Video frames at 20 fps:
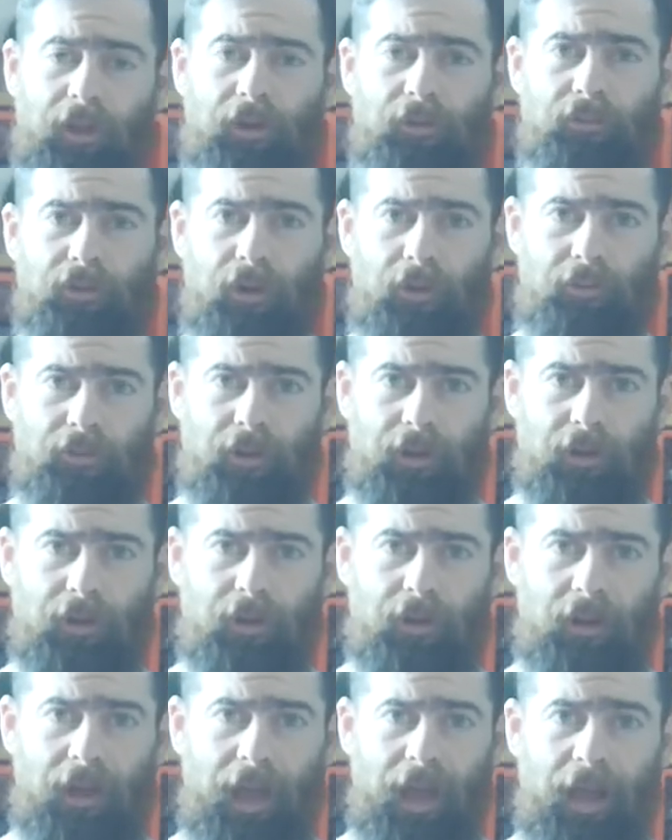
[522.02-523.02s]
an appropriate
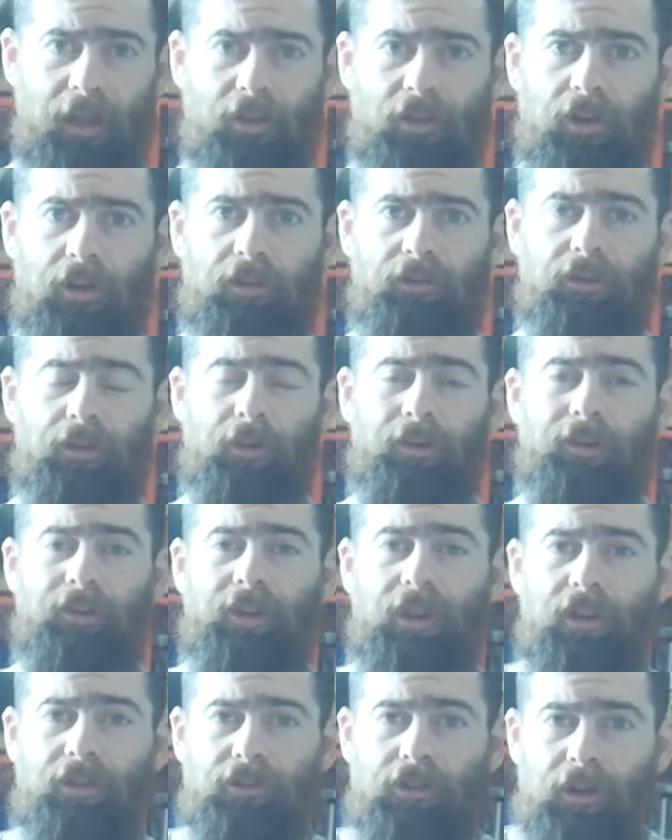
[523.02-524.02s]
ask of your
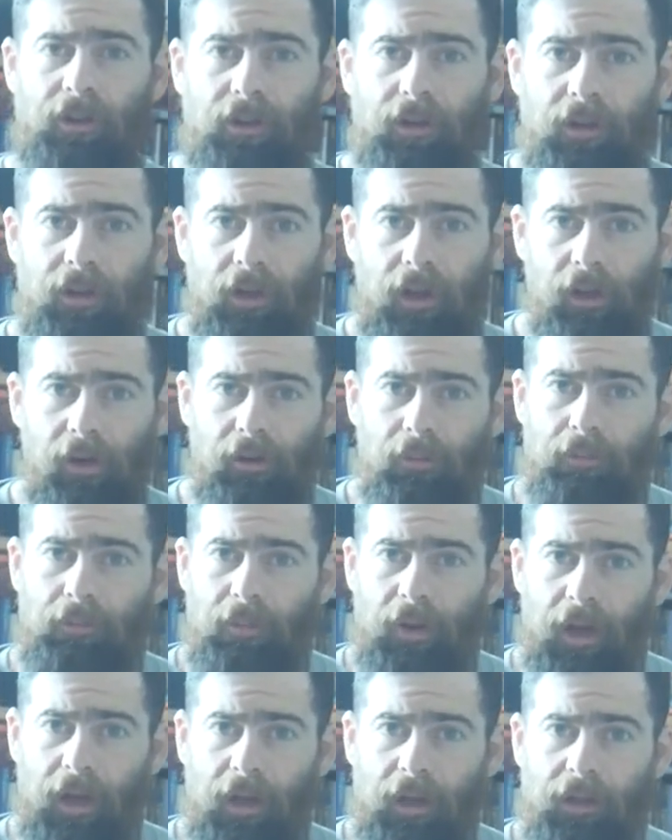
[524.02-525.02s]
attention. I don't
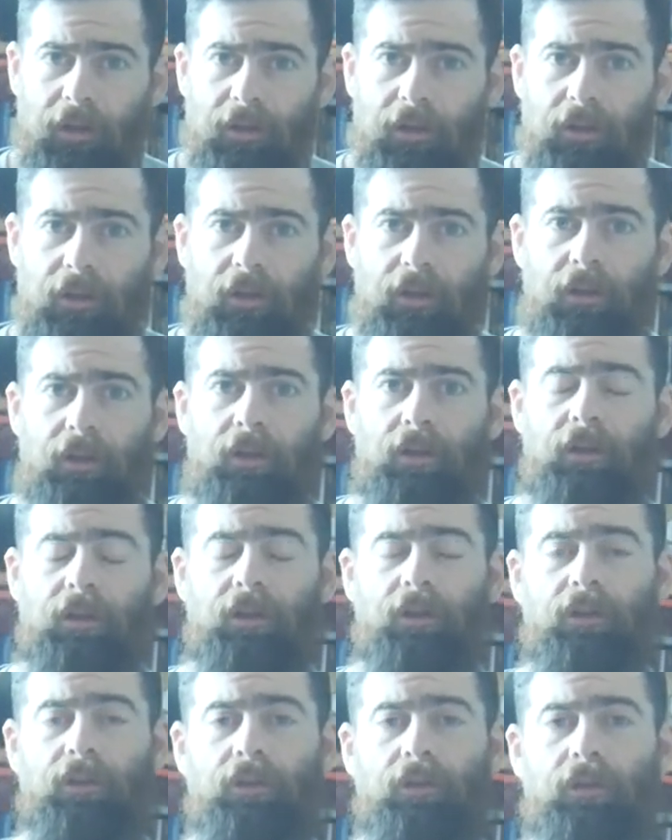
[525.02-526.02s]
mind
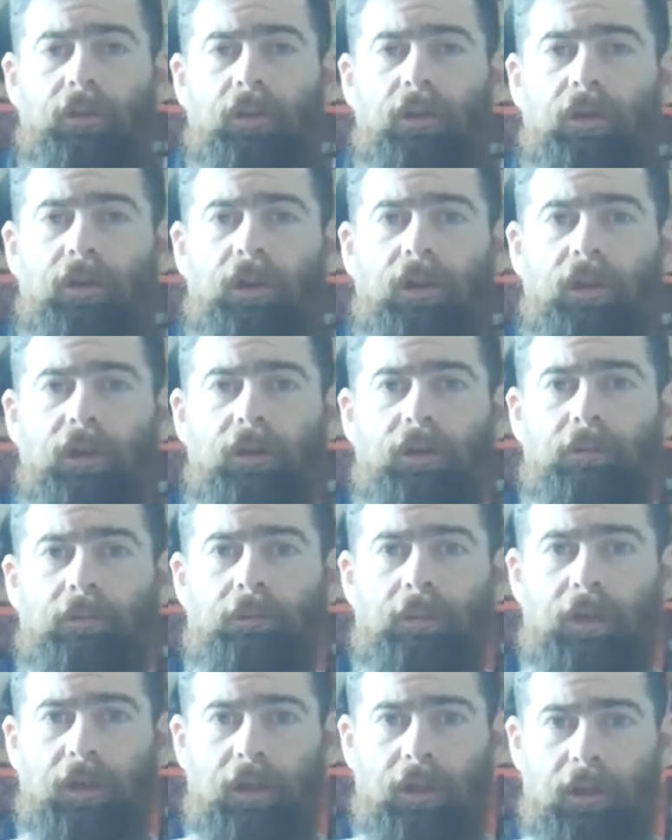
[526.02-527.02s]
you looking at
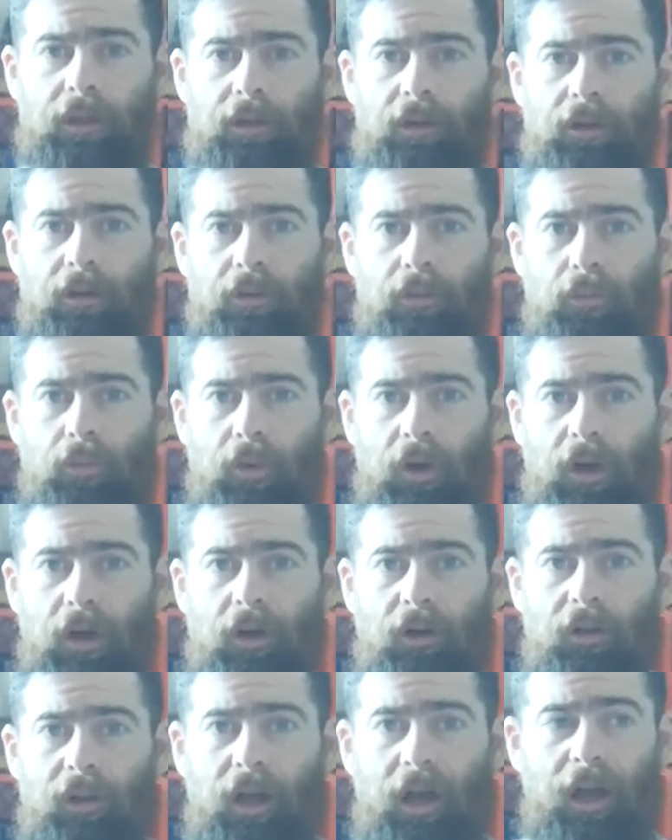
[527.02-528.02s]
me
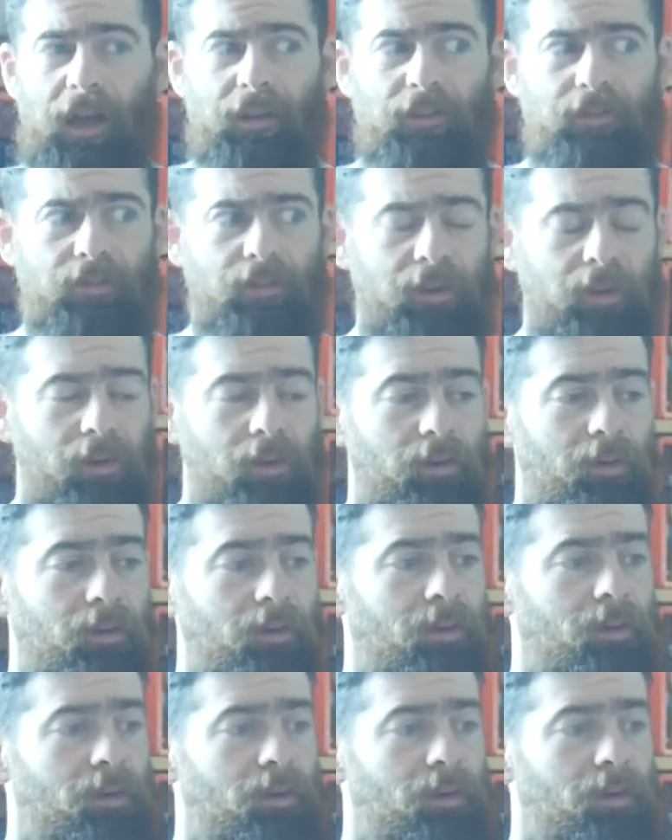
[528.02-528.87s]
while I feel